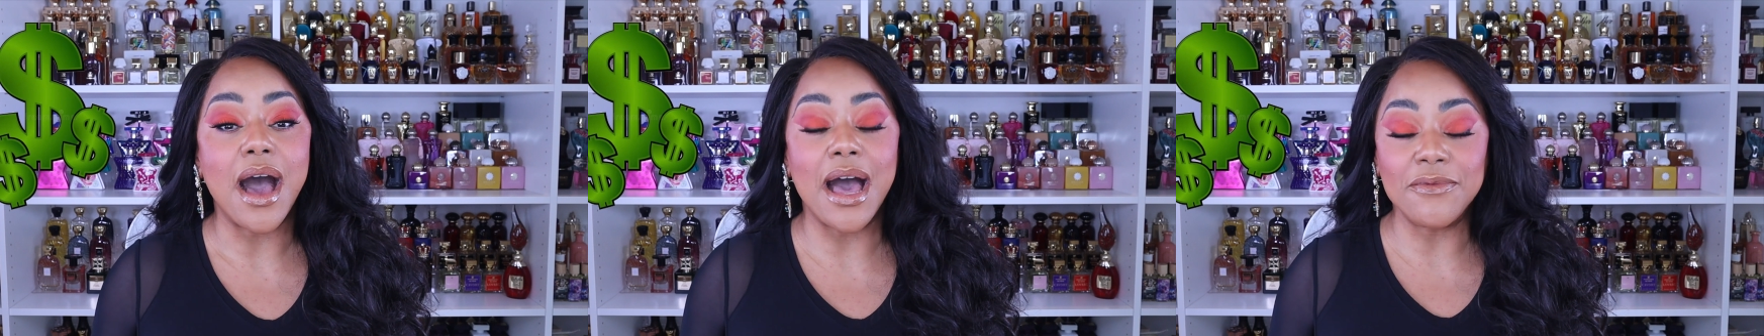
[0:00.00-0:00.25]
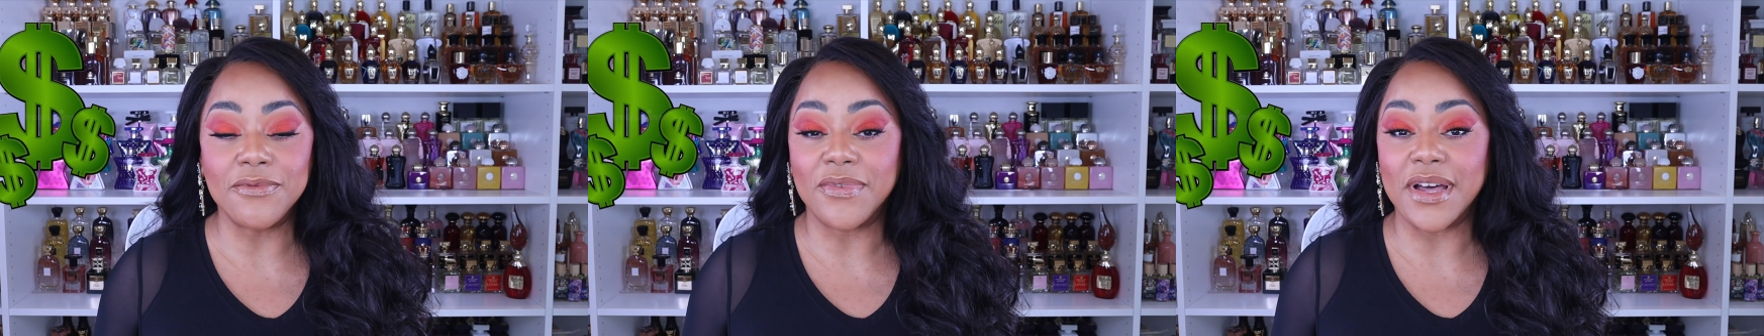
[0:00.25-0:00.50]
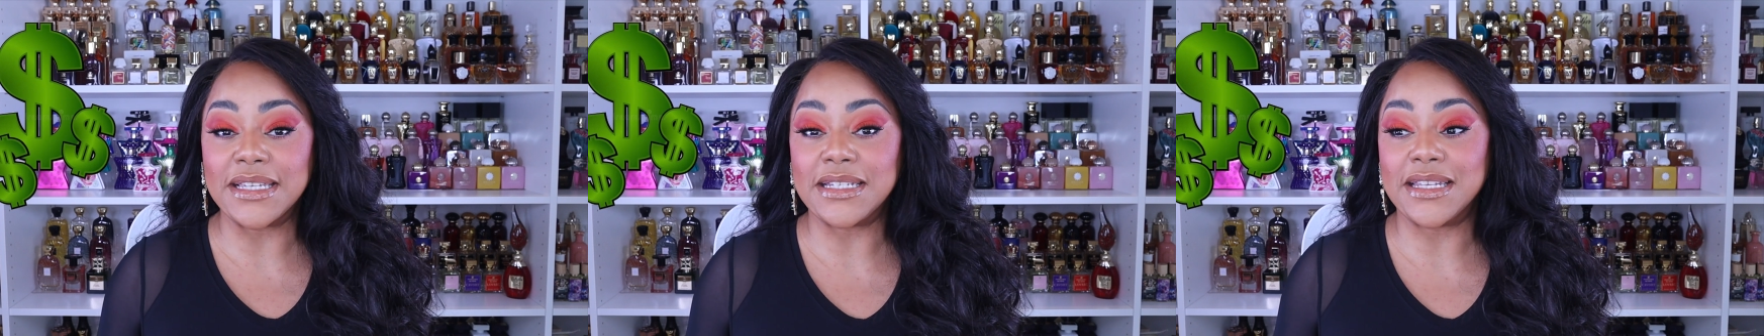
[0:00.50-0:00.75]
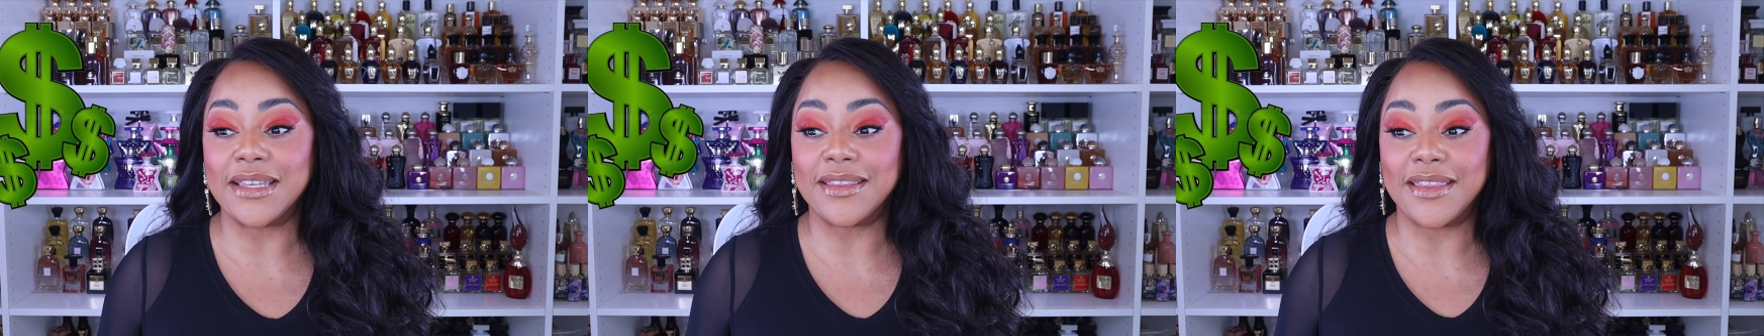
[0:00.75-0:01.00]
I'm
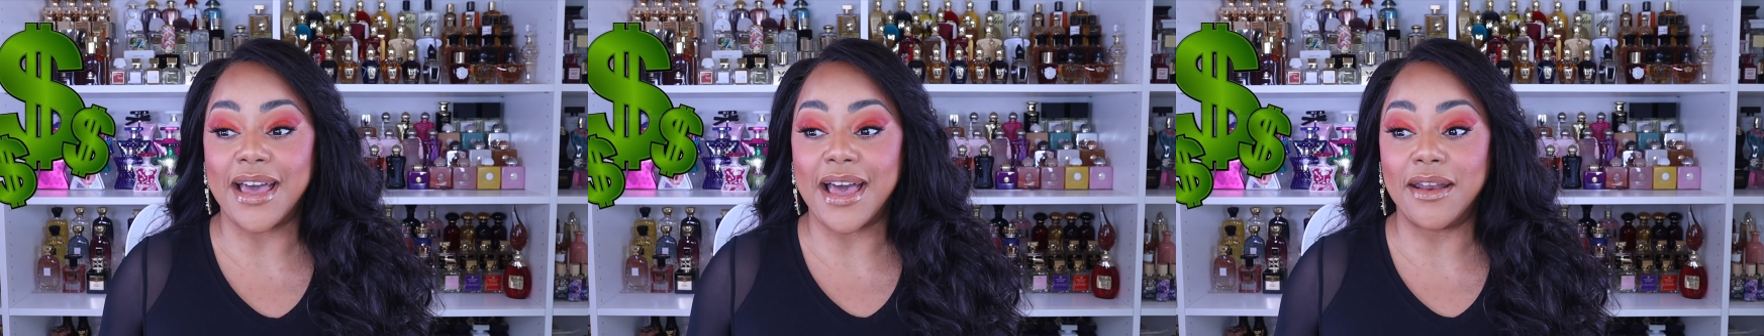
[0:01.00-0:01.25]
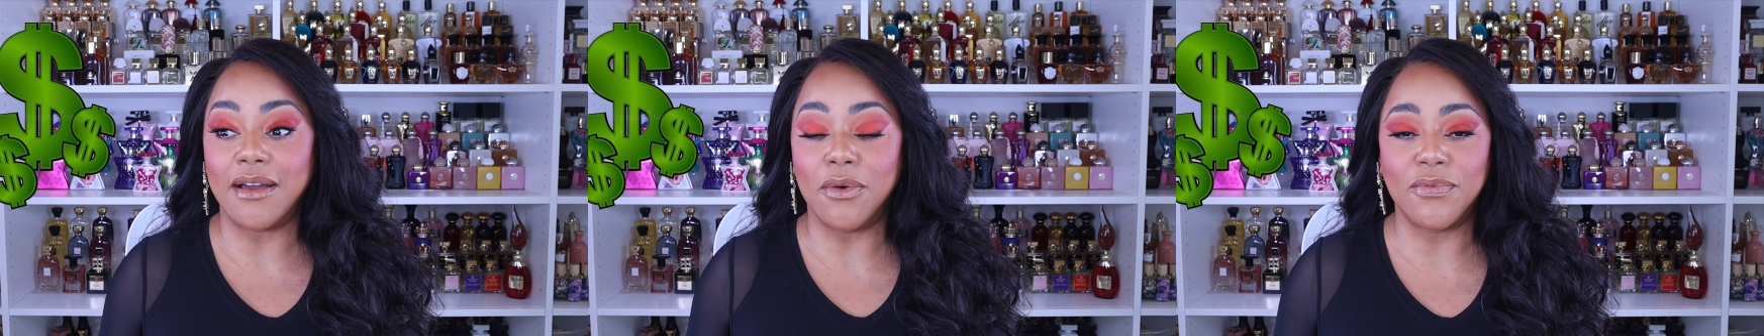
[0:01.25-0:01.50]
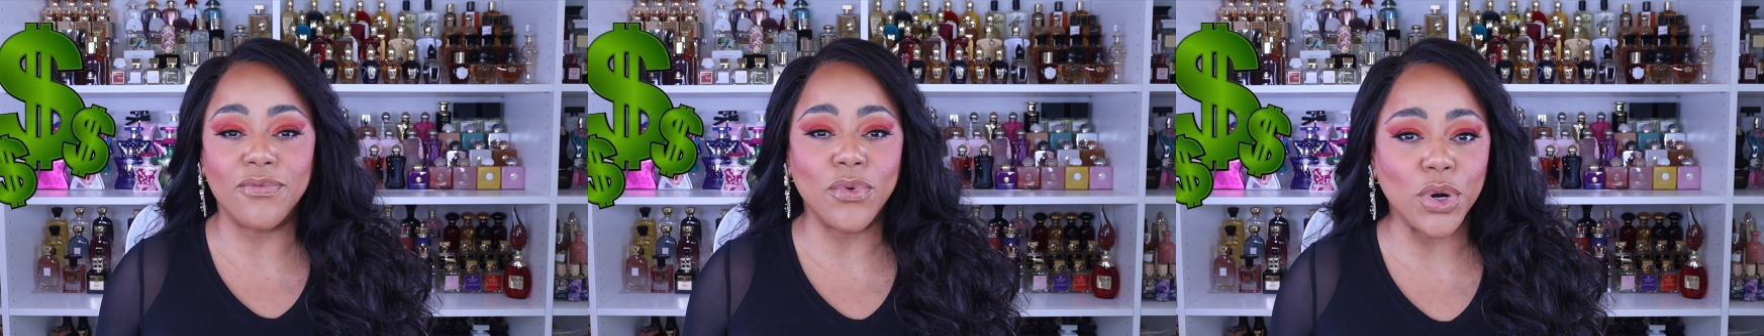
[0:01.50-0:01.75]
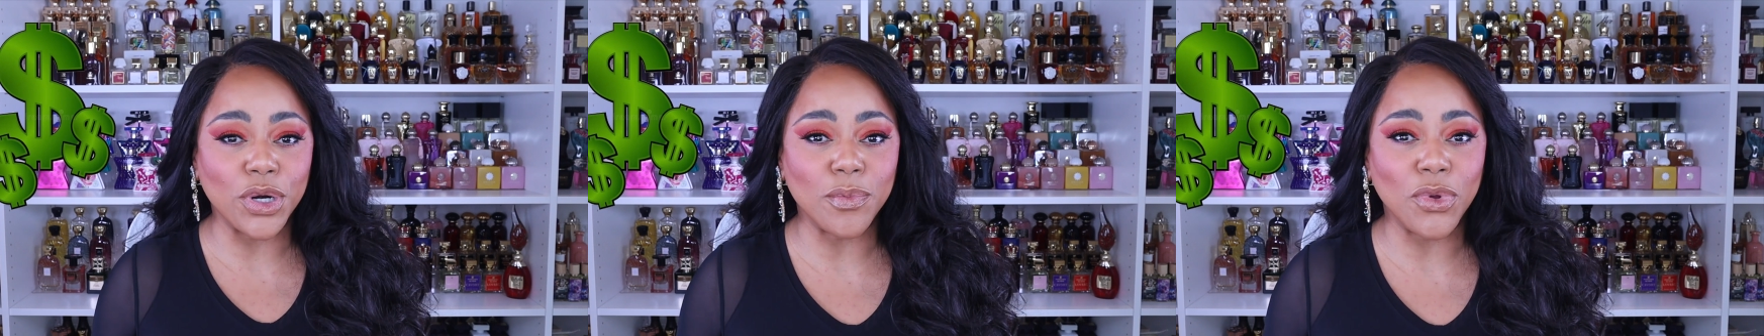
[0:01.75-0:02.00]
finding that
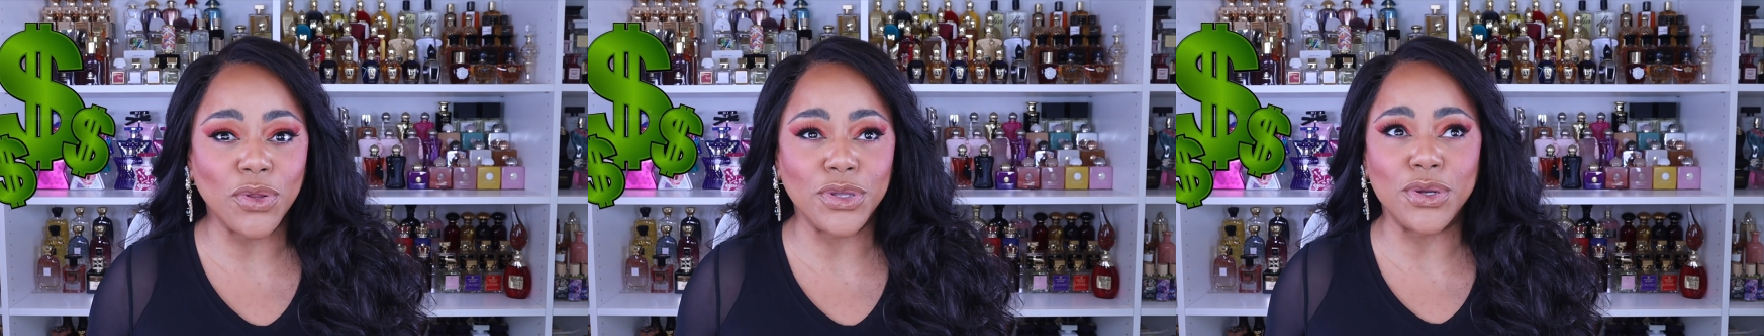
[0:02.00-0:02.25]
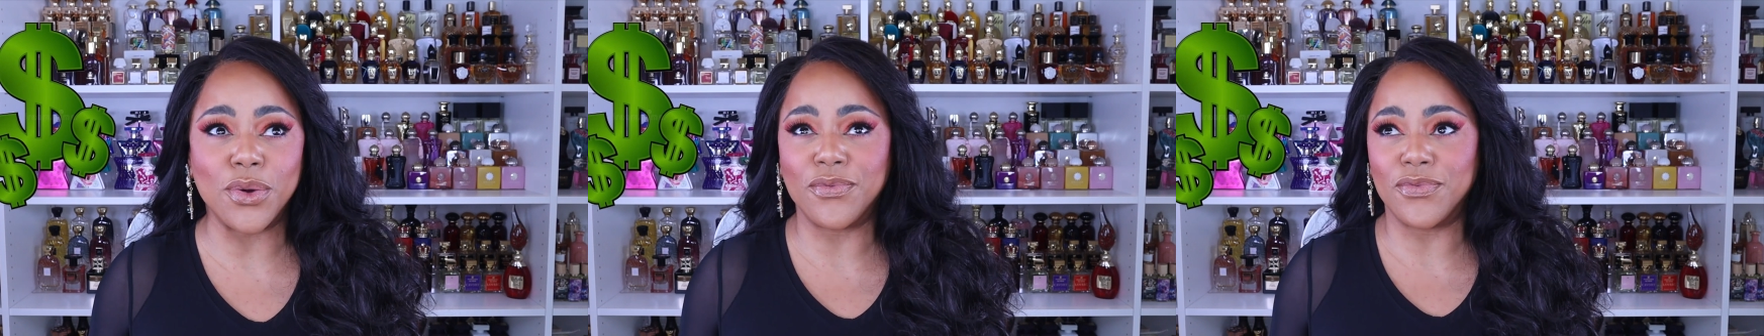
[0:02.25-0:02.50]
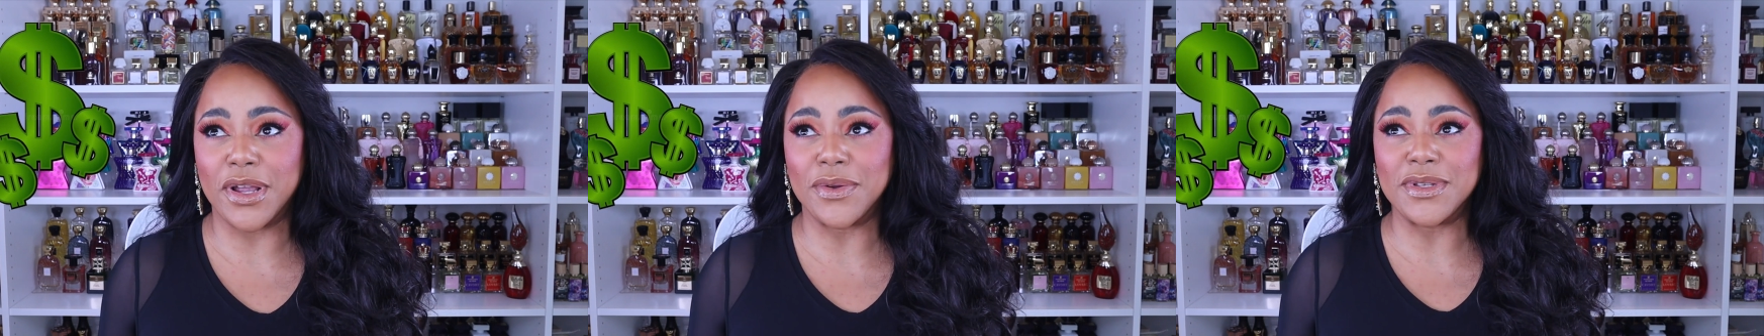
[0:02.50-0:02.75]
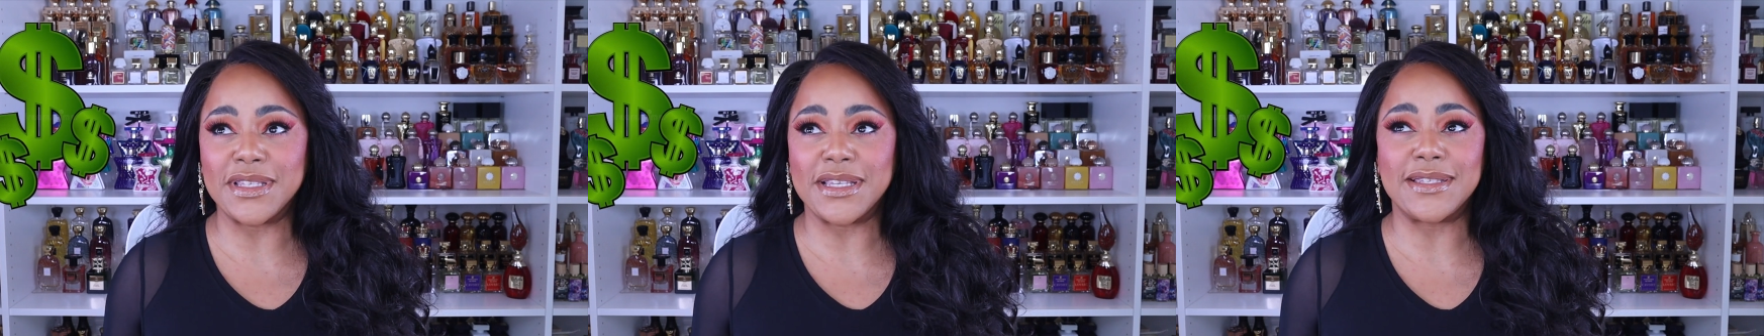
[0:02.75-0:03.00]
affordable,
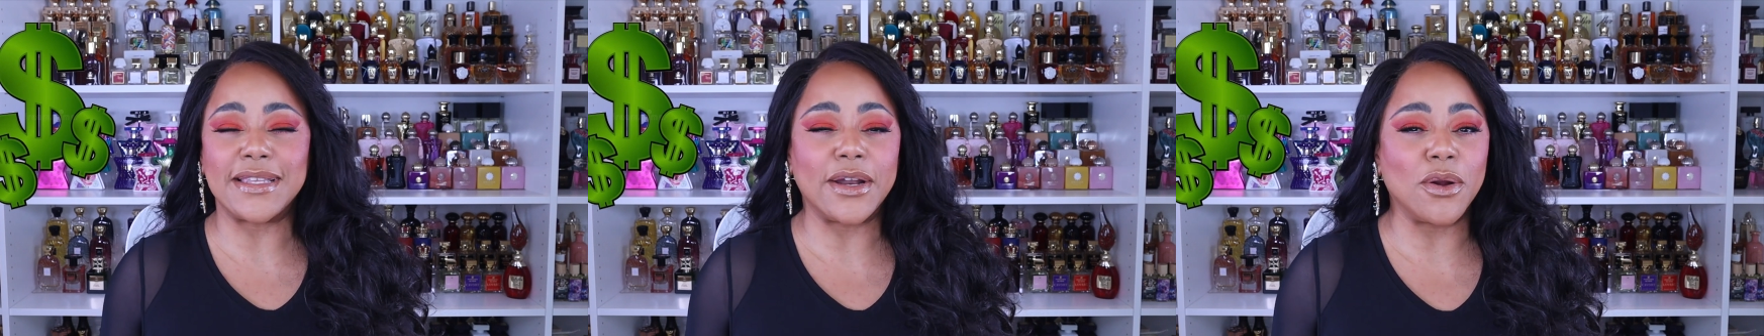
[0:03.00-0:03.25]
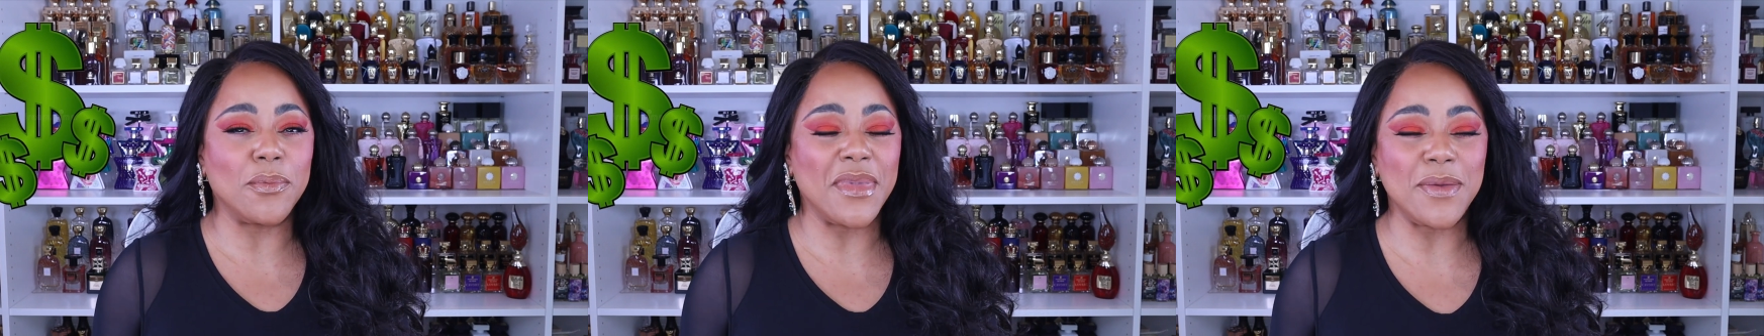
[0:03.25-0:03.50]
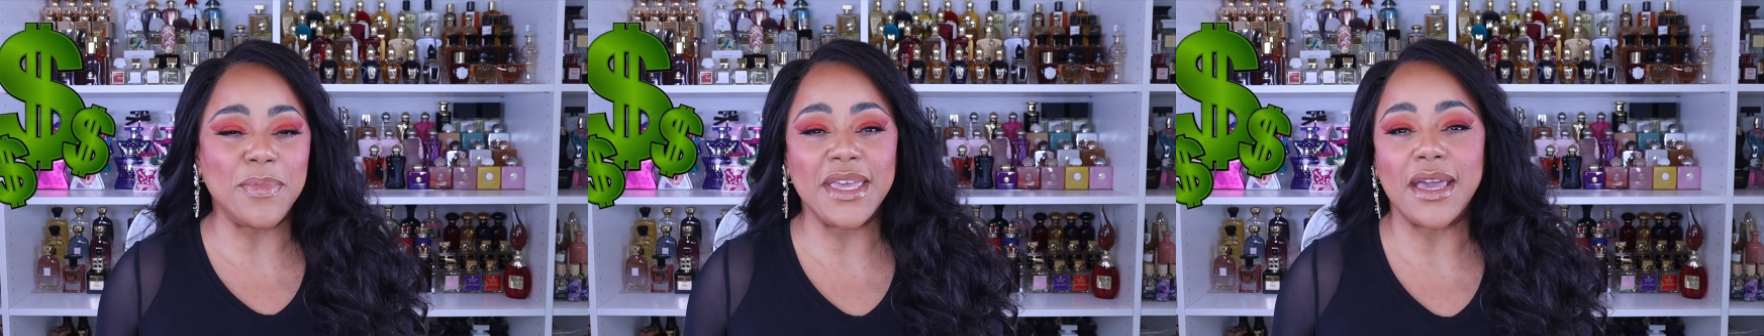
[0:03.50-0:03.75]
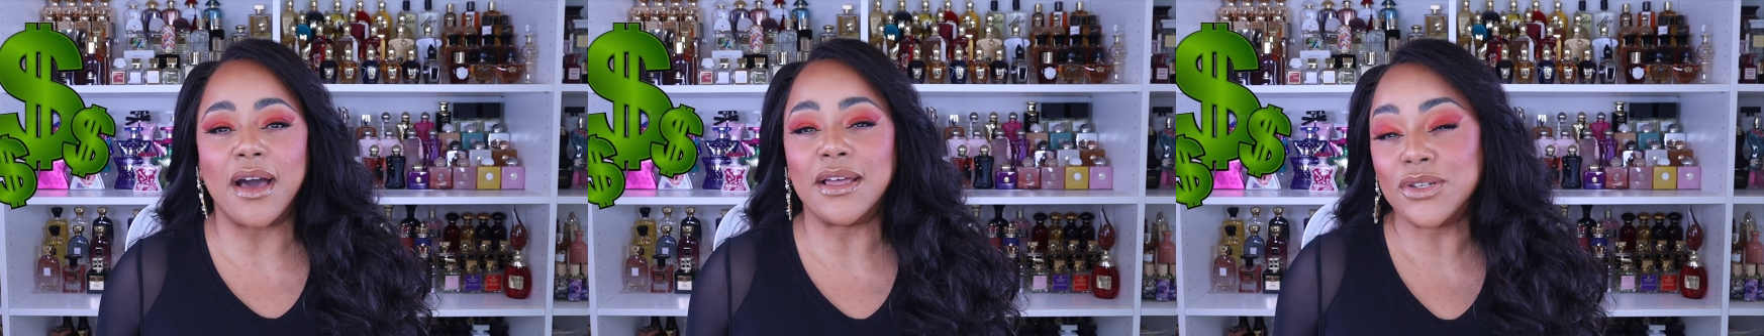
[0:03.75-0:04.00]
fragrances that are
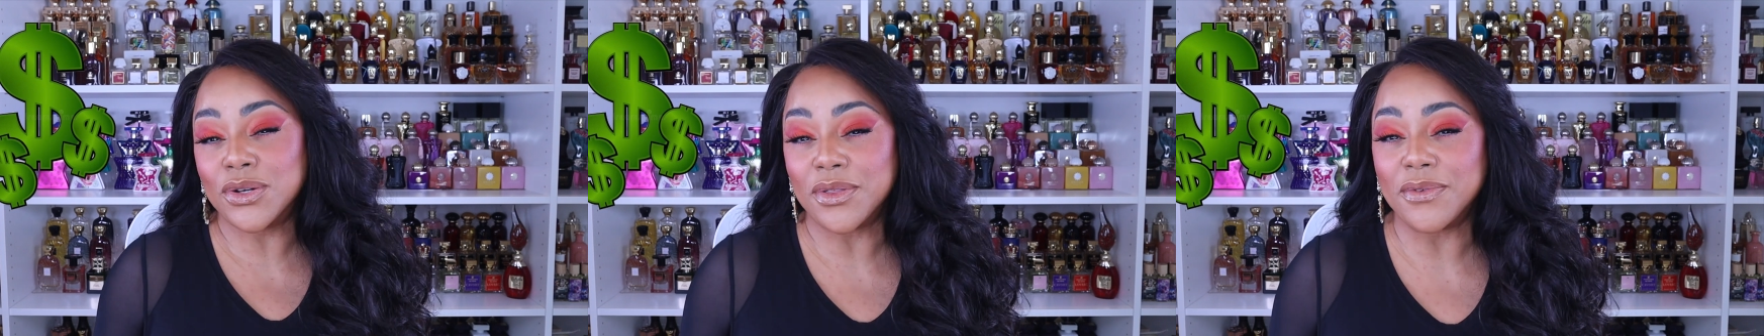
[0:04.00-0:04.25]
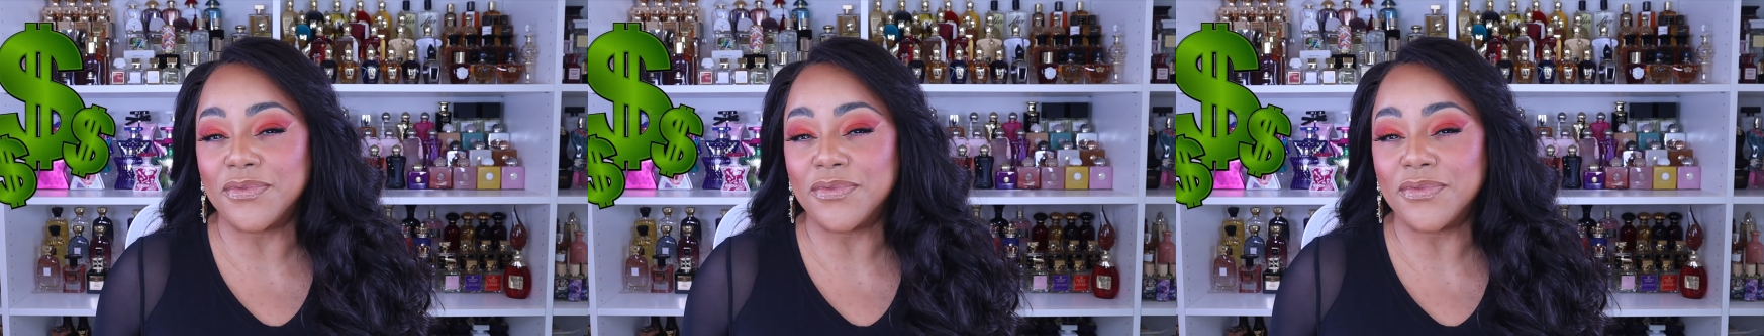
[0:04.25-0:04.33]
maybe under the